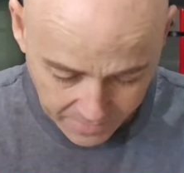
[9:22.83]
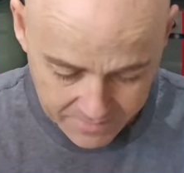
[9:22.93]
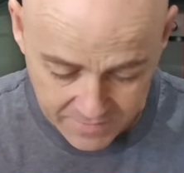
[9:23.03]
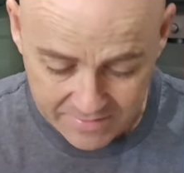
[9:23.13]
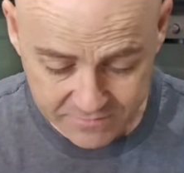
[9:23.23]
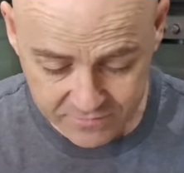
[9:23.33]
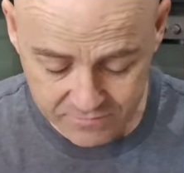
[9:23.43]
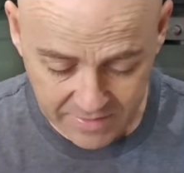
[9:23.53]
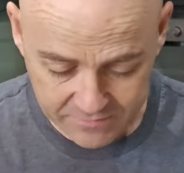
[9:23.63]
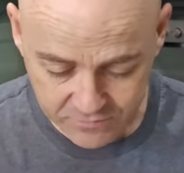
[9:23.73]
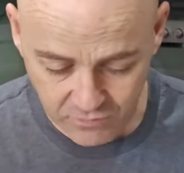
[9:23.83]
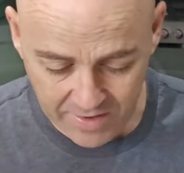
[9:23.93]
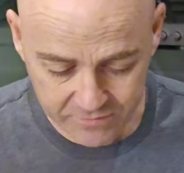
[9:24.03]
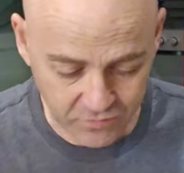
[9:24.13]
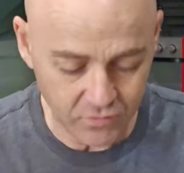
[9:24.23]
that's
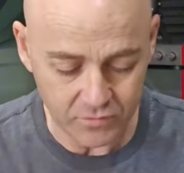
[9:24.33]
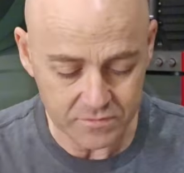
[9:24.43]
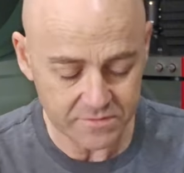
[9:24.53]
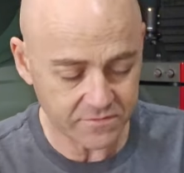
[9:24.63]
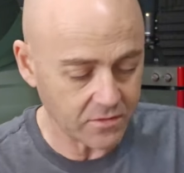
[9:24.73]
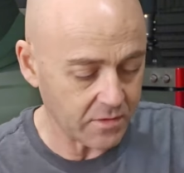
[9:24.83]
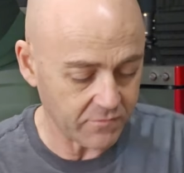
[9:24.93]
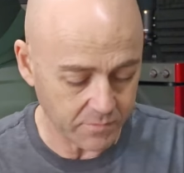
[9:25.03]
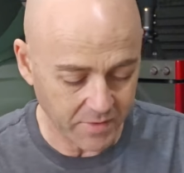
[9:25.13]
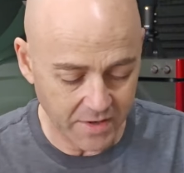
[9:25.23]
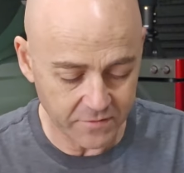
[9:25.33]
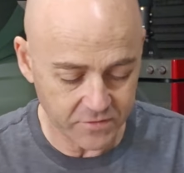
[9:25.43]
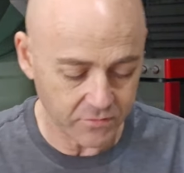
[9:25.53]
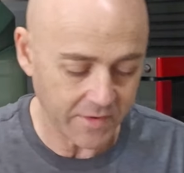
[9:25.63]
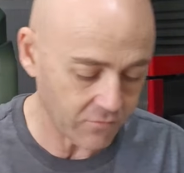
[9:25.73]
track 2. Let's go over the page
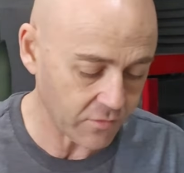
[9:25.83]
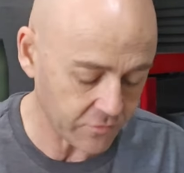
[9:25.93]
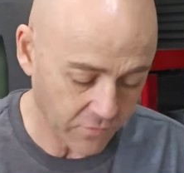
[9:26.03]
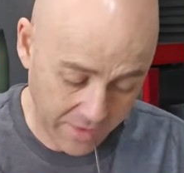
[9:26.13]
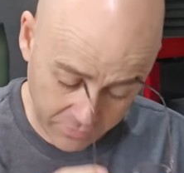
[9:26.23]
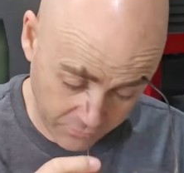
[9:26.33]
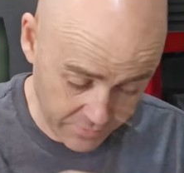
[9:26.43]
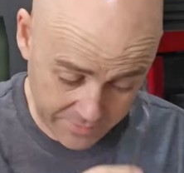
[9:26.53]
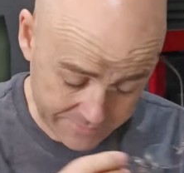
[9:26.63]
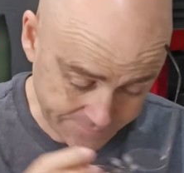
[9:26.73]
here and have a look at track 3.